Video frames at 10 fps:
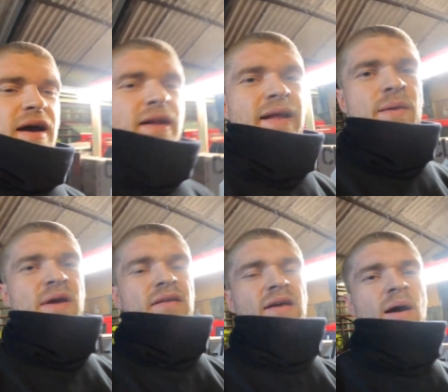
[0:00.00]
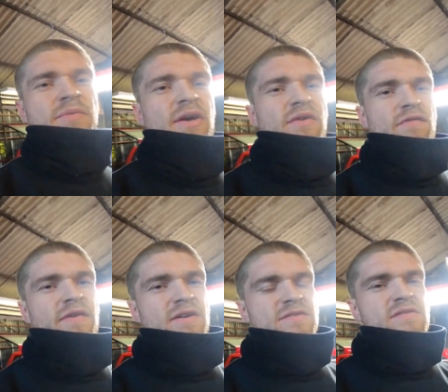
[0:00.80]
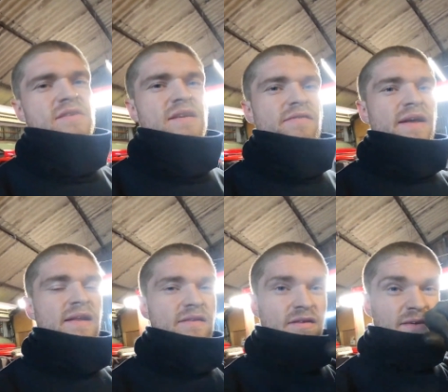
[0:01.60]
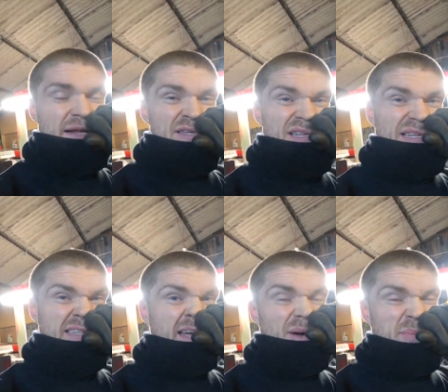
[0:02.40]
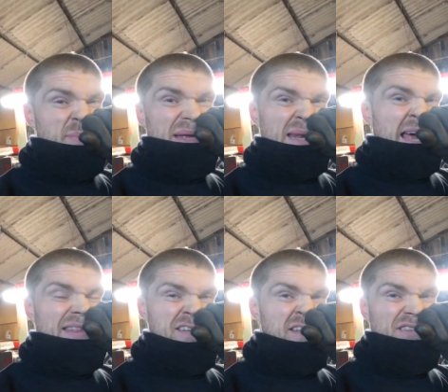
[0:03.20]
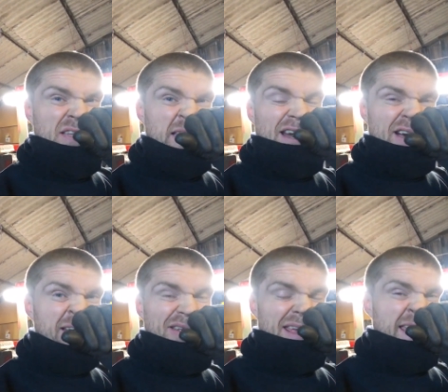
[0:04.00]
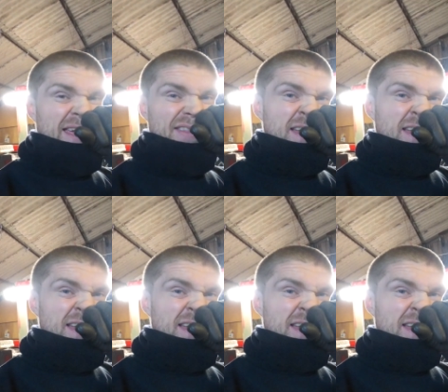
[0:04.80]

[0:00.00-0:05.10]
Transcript: ran an M8 tap down at first to see if any of the threads cleaned up, but nah, there's nothing there.